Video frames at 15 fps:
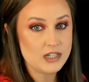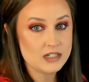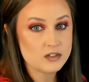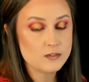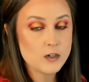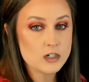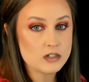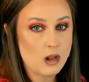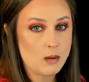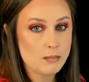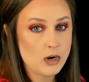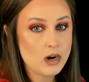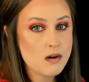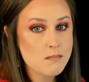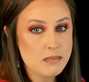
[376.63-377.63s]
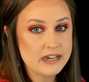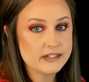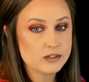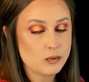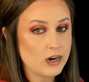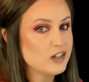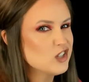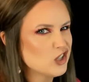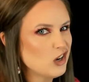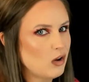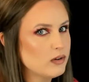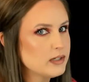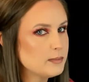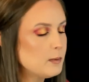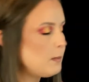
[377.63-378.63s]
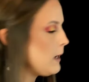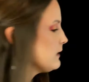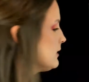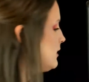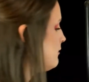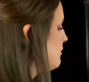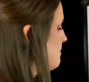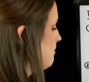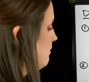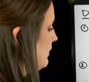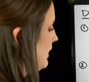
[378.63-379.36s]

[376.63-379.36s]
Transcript: This first number, b squared, should always be positive.